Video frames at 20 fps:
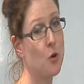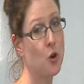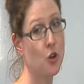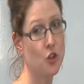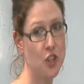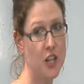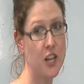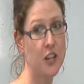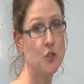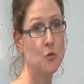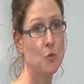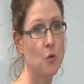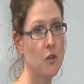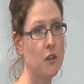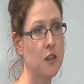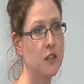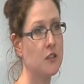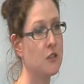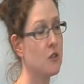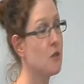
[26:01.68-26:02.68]
or change what
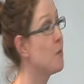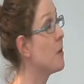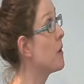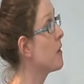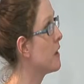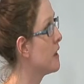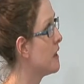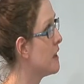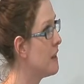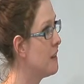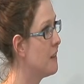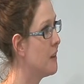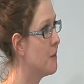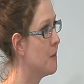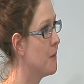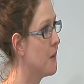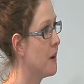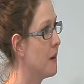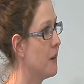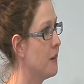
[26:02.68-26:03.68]
they do, but they need
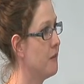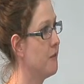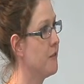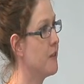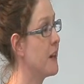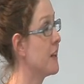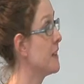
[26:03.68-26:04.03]
them there for